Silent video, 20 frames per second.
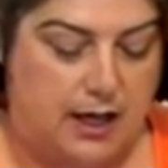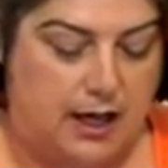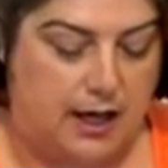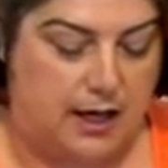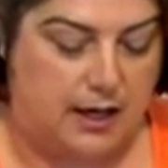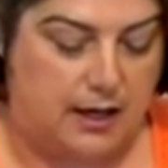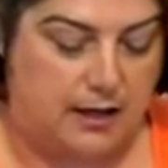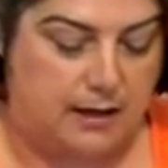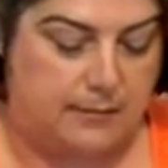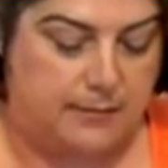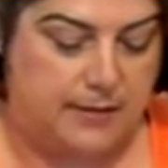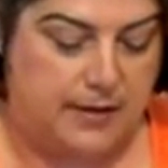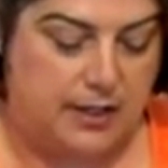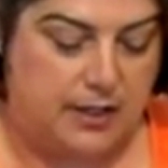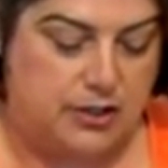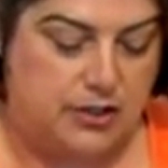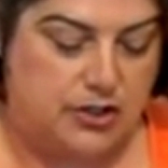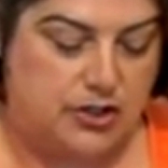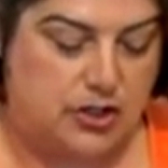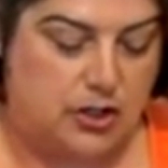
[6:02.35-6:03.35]
Um,
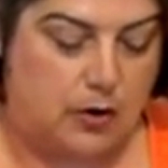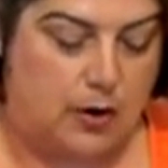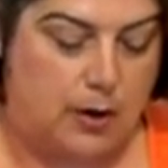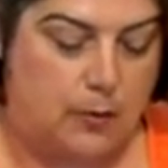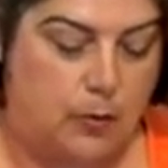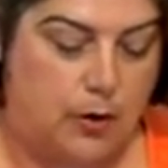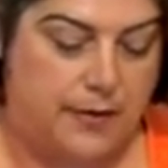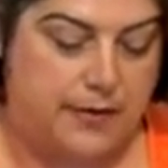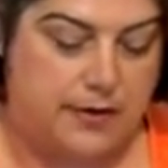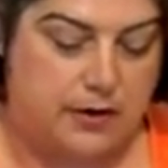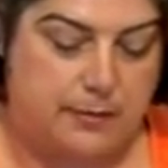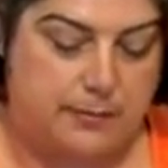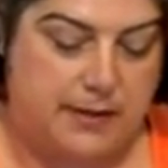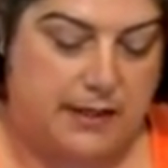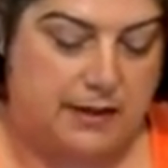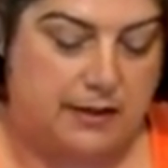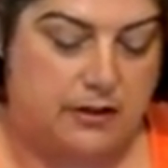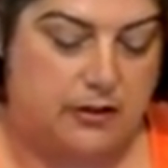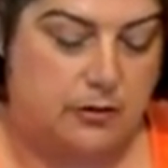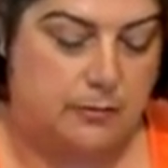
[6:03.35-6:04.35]
so I want there to be
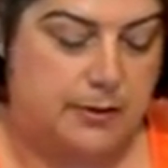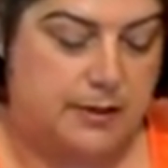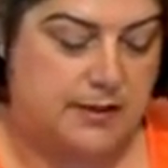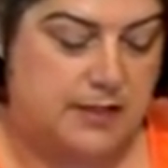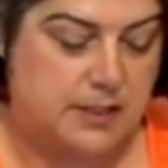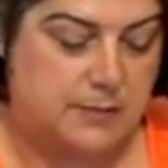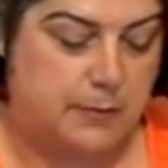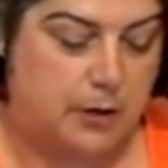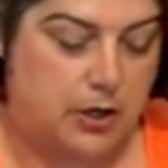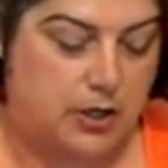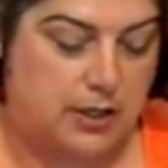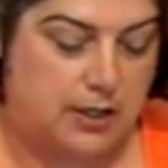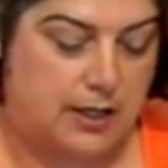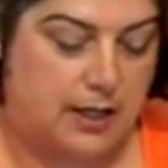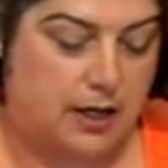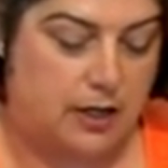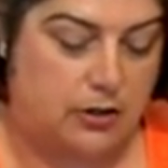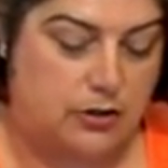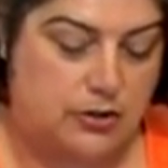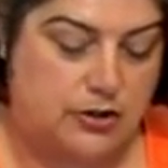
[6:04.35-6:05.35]
a little bit of spark of
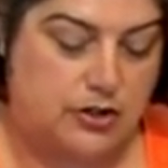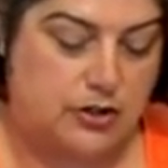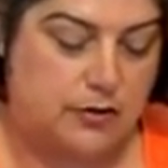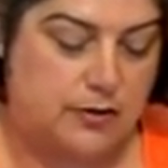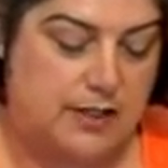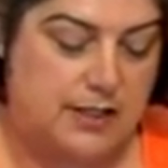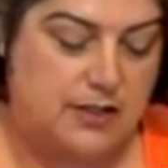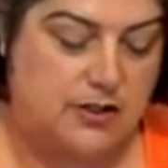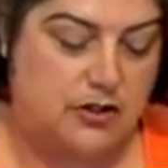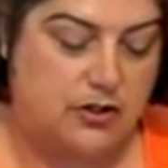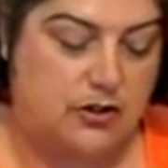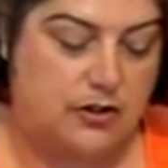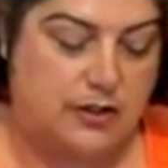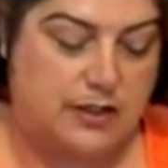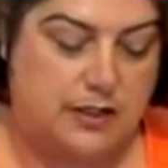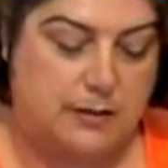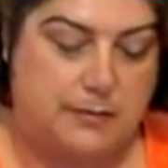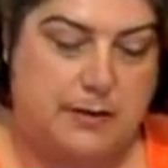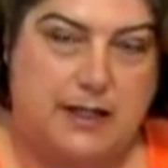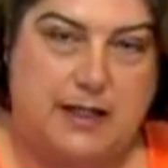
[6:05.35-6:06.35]
color. So these are going
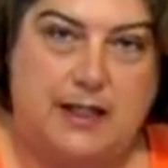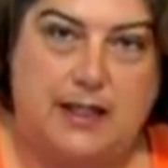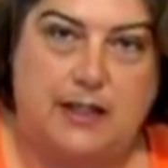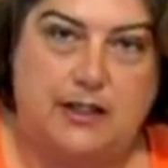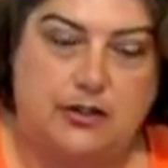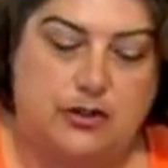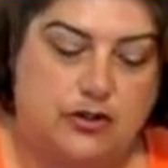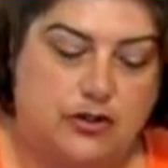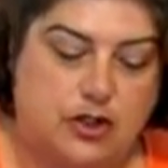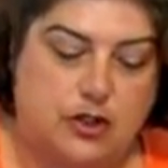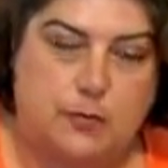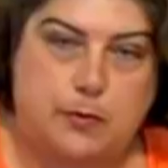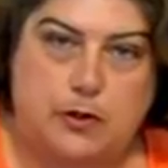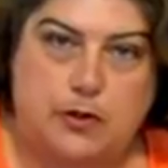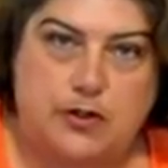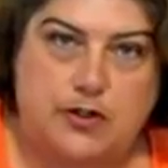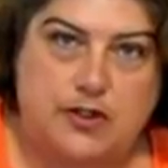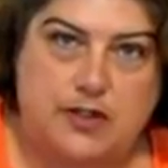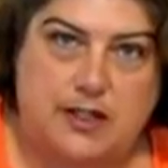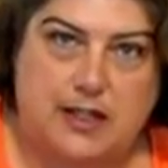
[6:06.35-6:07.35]
to be
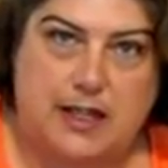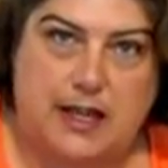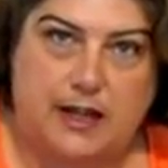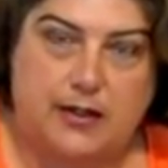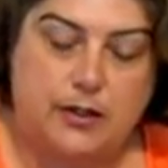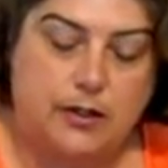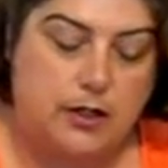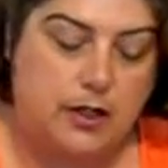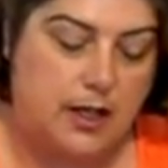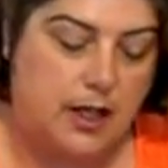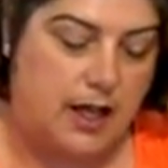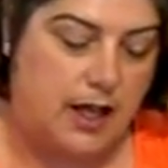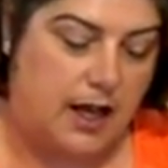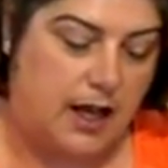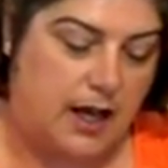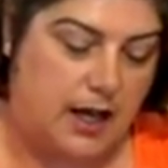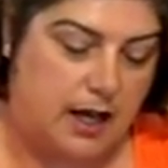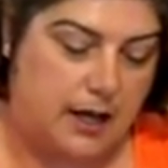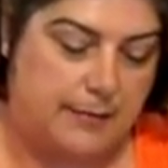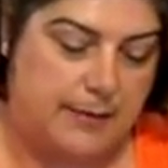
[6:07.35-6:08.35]
interspersed together
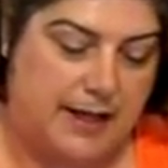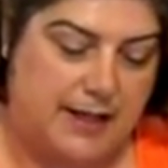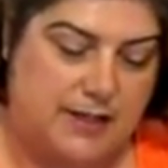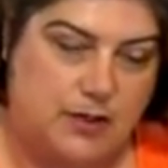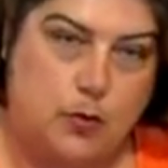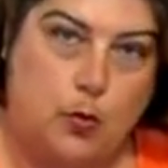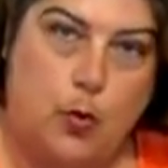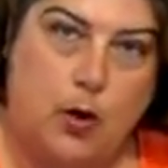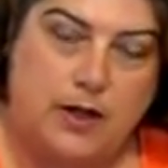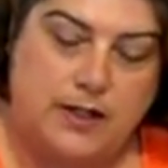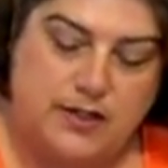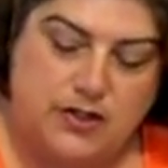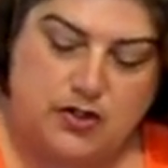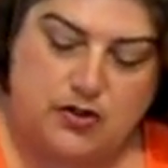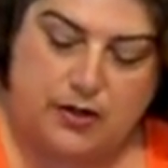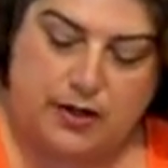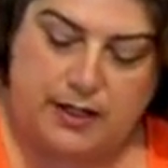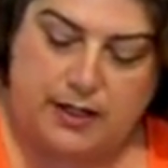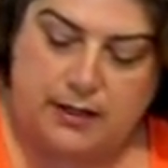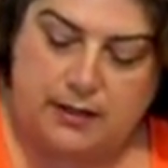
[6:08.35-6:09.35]
um, as one
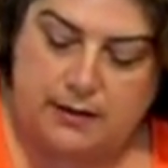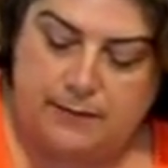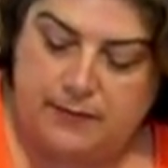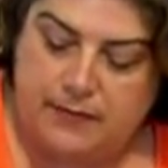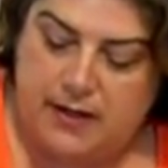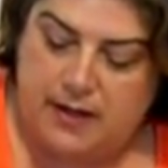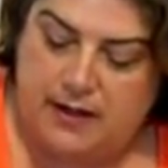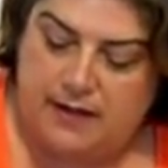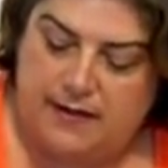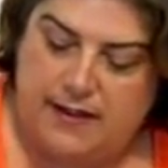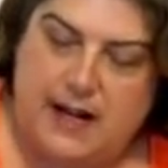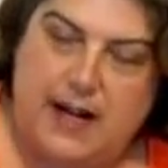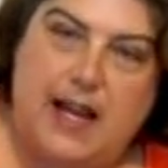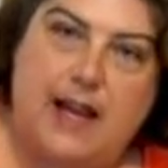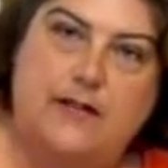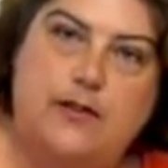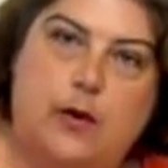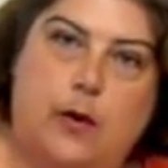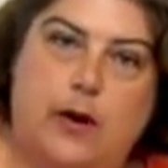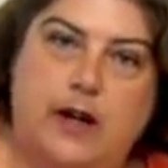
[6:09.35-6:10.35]
strand. Then I
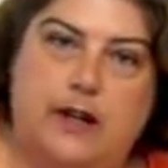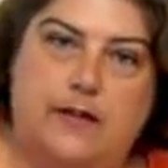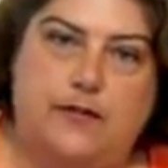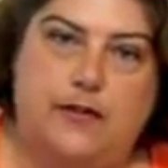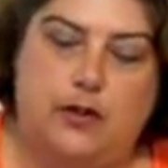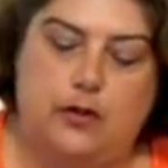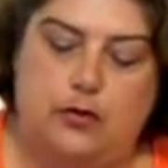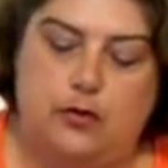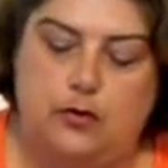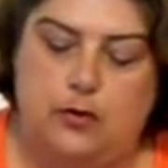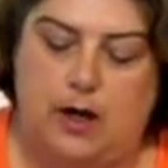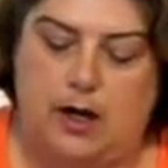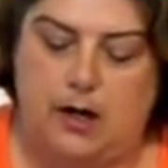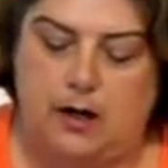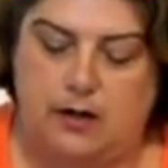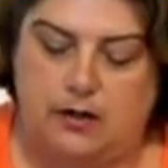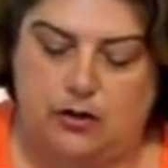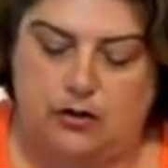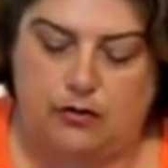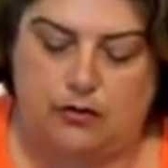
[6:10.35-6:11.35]
have quite a few
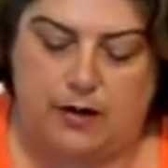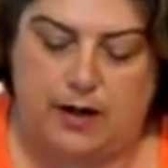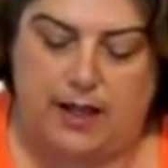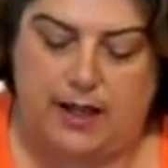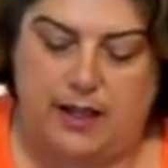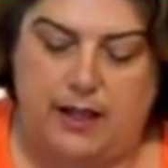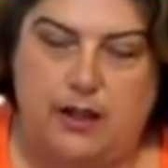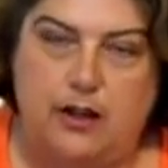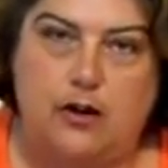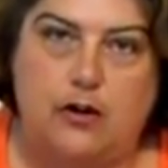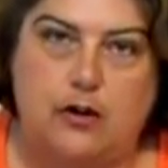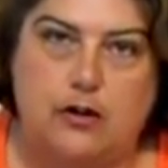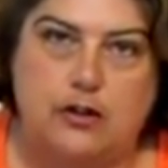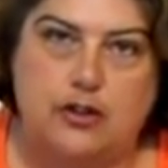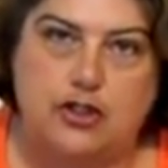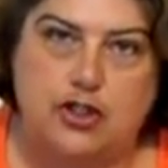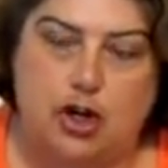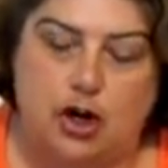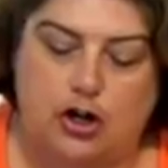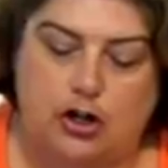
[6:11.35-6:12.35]
uh, gray or
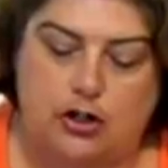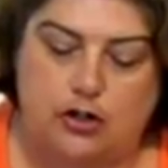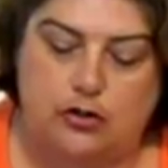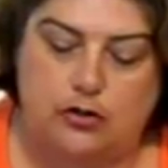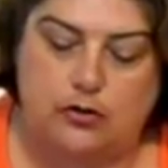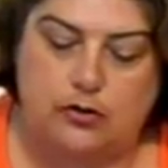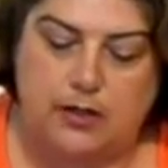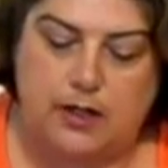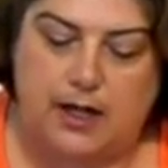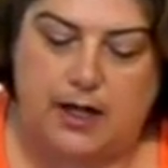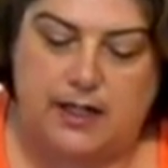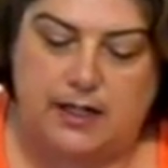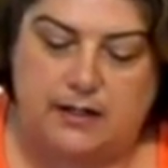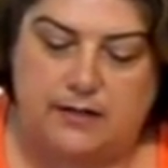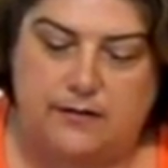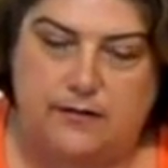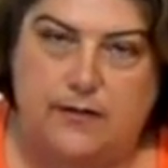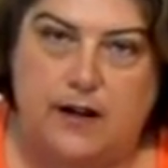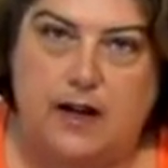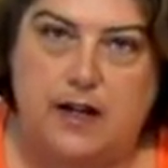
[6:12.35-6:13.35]
charcoal kind
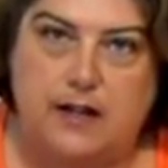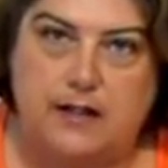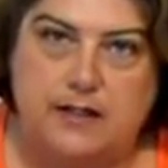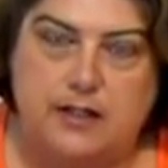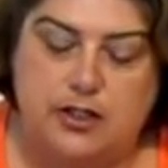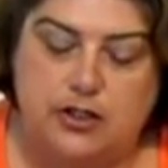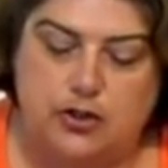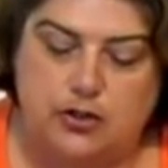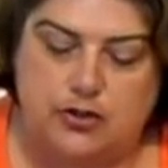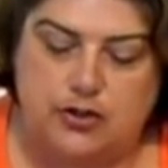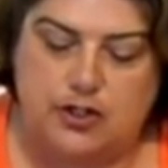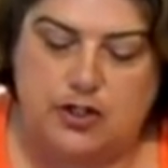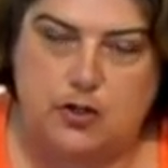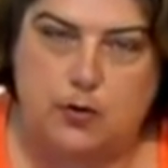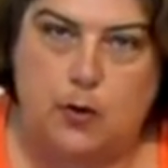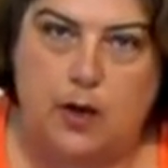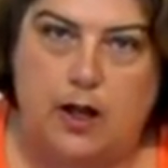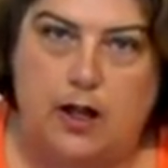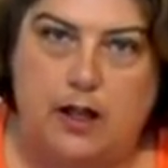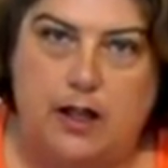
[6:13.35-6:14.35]
of uh, t-shirts as
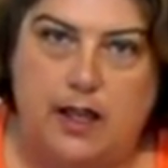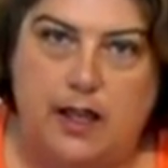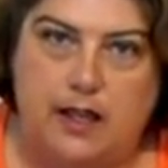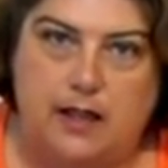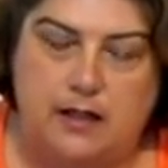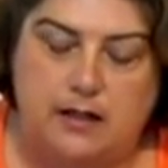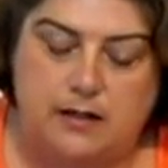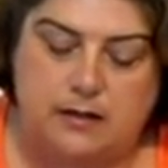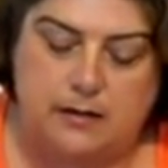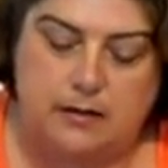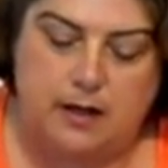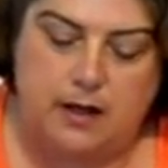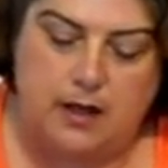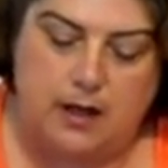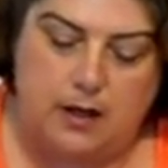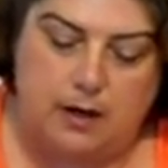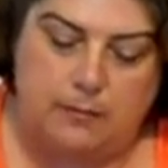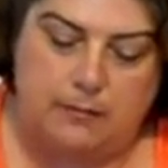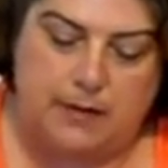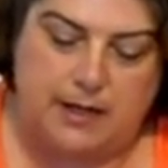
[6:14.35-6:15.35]
well in
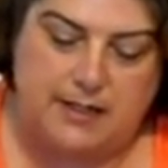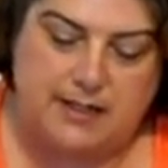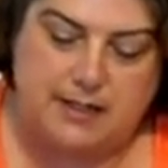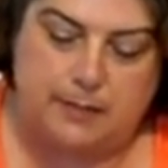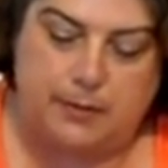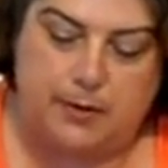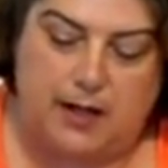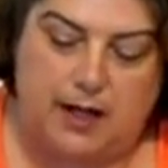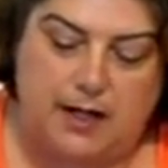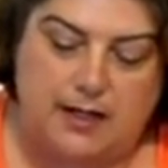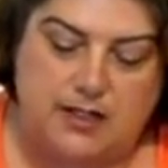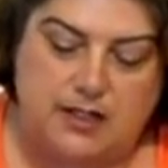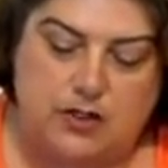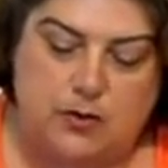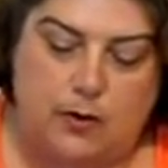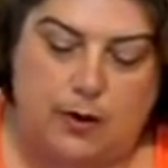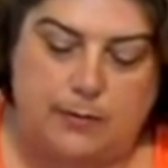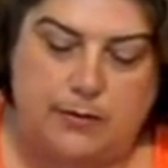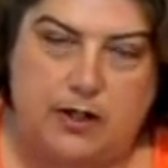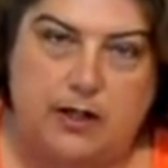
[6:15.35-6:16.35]
my supply.
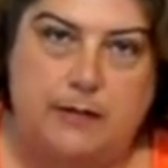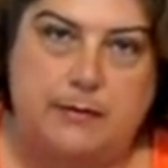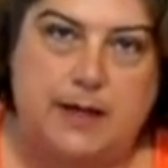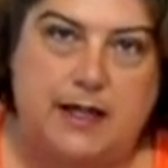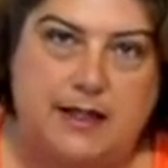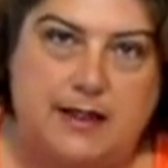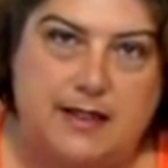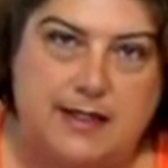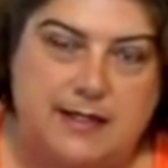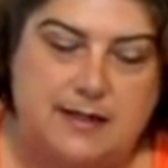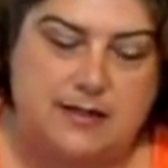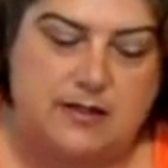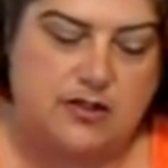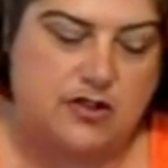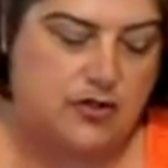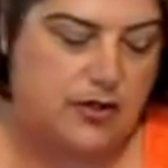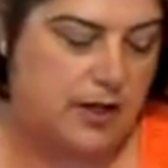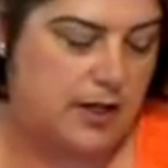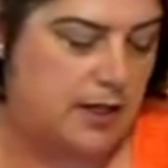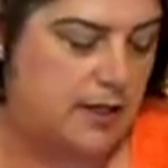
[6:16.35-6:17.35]
So I'm going to make this a
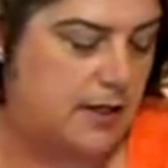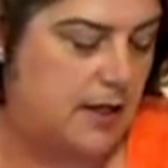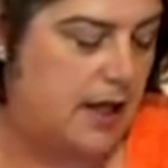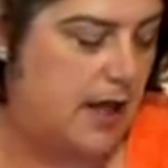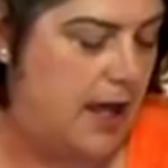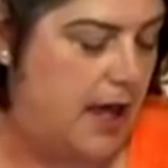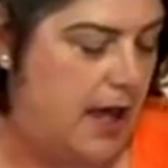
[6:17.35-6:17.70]
strand.